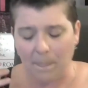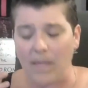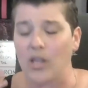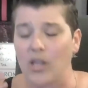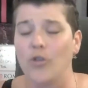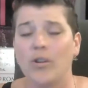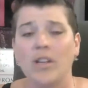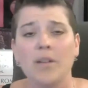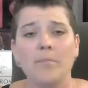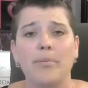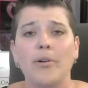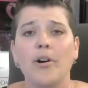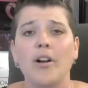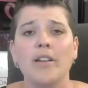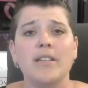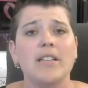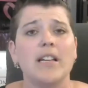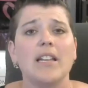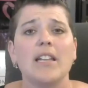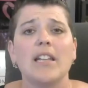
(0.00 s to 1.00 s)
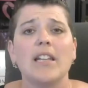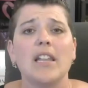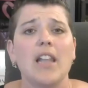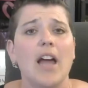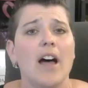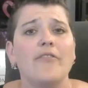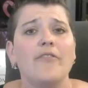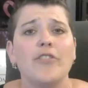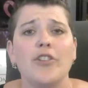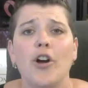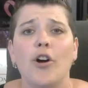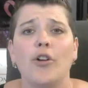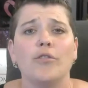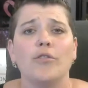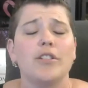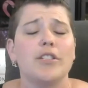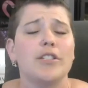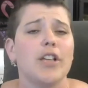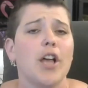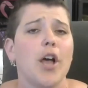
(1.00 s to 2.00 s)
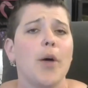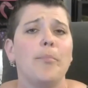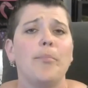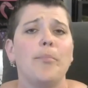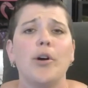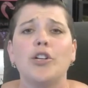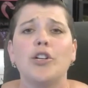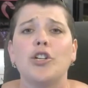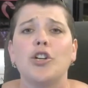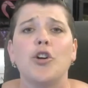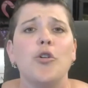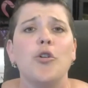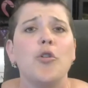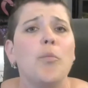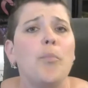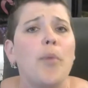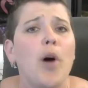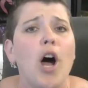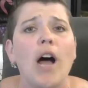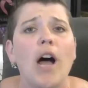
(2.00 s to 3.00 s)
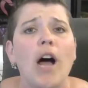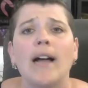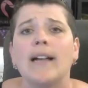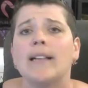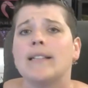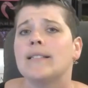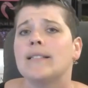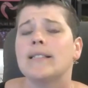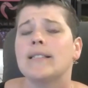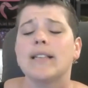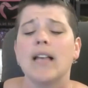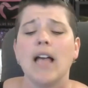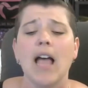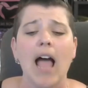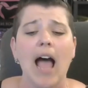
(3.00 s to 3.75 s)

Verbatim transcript: you can put love notes, put coupons.